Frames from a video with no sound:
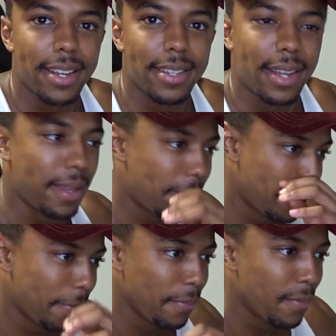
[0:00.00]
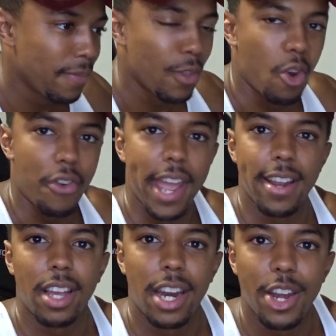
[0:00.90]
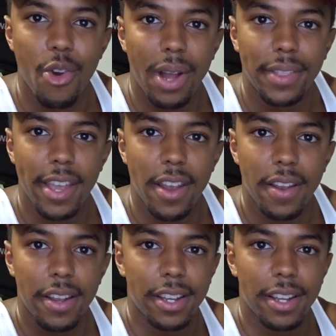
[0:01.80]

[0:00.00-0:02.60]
just, like, only hairstyle they know out there?